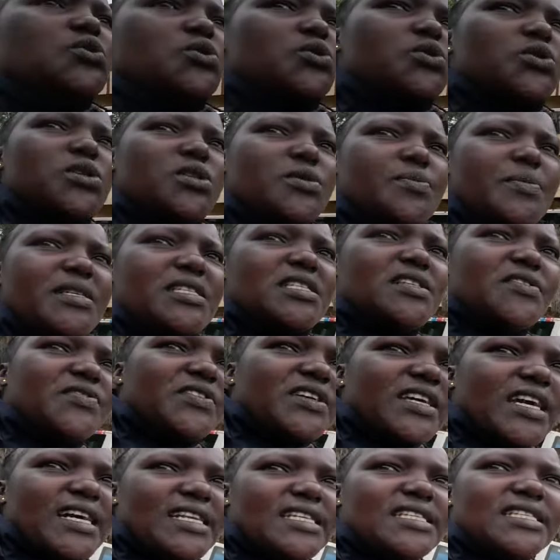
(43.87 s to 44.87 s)
to
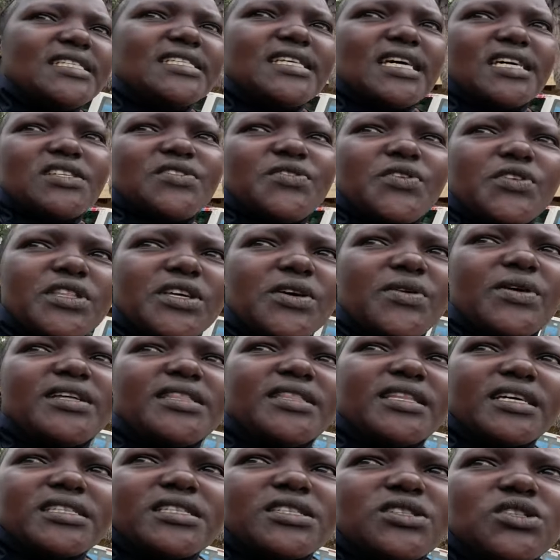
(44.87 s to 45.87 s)
specifically search for the
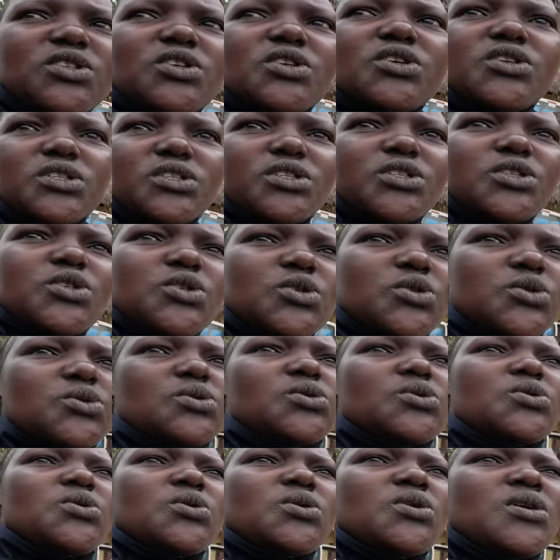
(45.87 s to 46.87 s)
one that goes
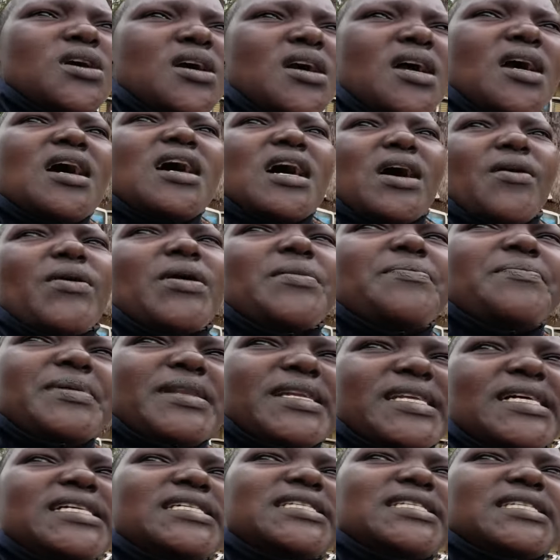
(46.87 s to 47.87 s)
to our
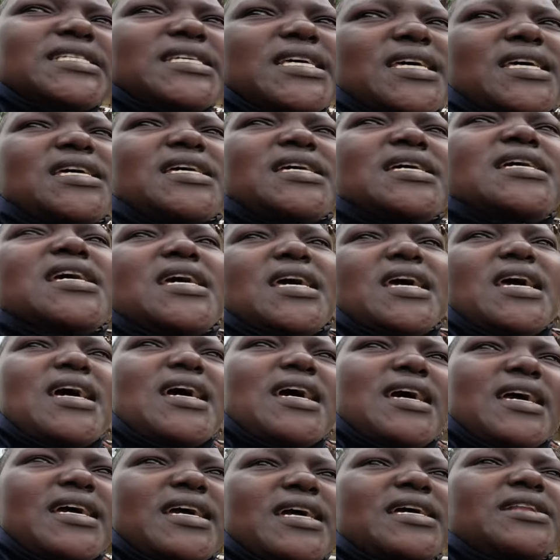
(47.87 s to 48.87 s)
place.
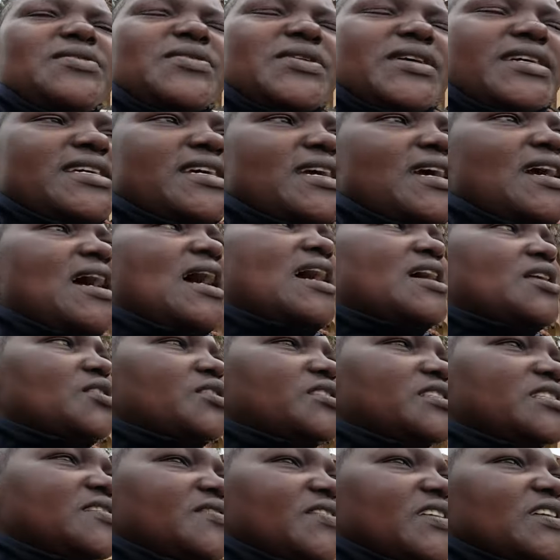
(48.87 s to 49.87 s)
Anyway, I
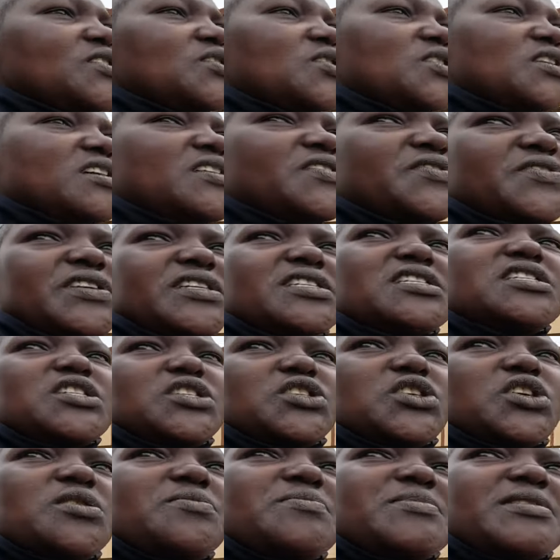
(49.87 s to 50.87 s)
don't even know if it
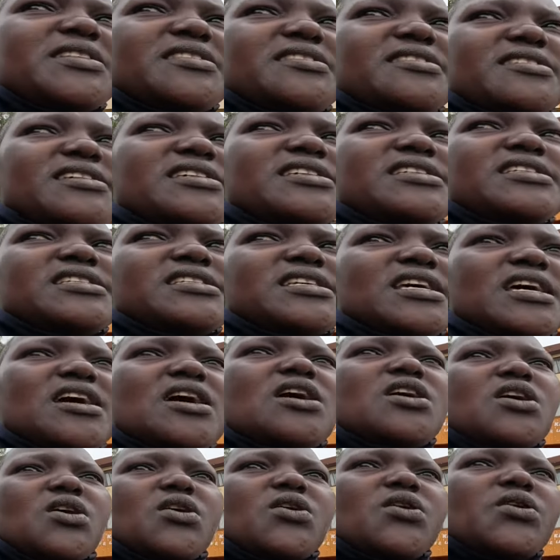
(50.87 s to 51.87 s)
should be this
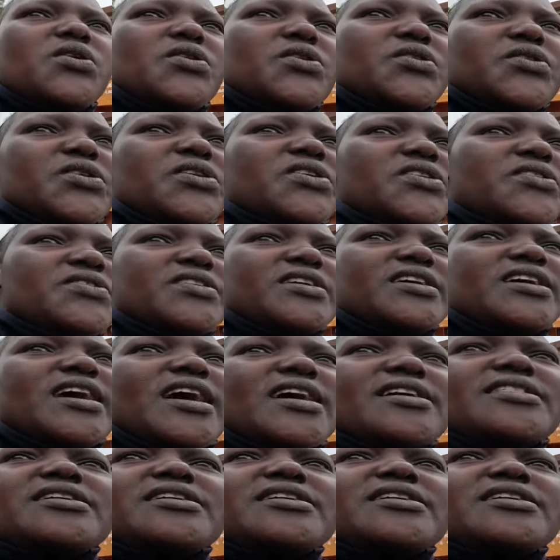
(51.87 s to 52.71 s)
or the